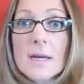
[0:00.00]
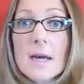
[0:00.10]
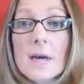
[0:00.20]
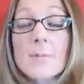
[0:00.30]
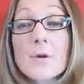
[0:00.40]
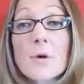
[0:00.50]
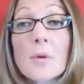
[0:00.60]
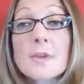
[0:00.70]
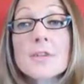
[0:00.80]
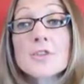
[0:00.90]
There are
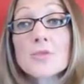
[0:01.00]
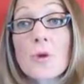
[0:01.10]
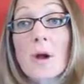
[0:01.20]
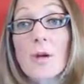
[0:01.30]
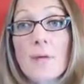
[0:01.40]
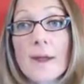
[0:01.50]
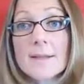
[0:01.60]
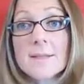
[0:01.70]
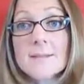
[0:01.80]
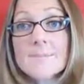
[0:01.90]
only strong
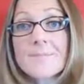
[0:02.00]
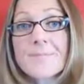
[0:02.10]
rights.